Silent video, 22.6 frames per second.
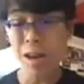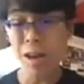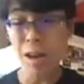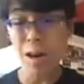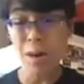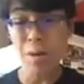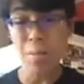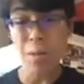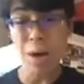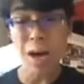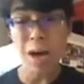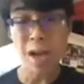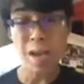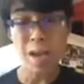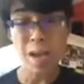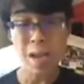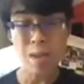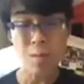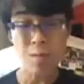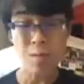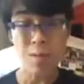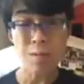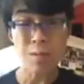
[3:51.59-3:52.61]
I
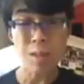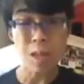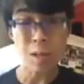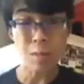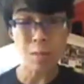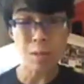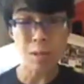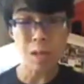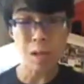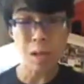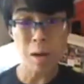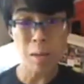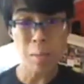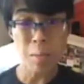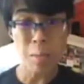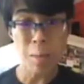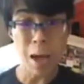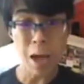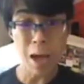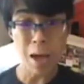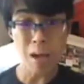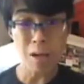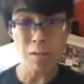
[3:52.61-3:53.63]
able to come
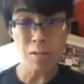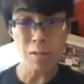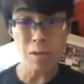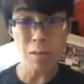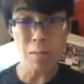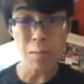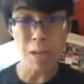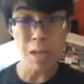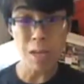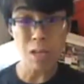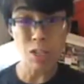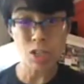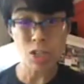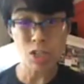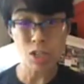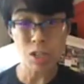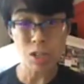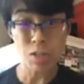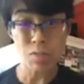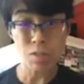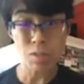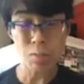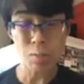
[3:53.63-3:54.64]
back from a
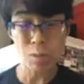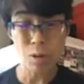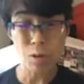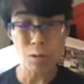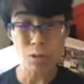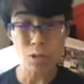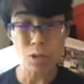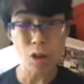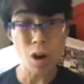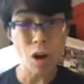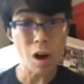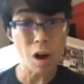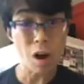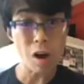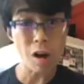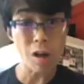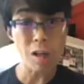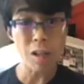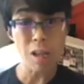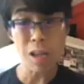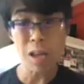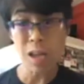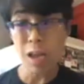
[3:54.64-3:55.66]
shift post call.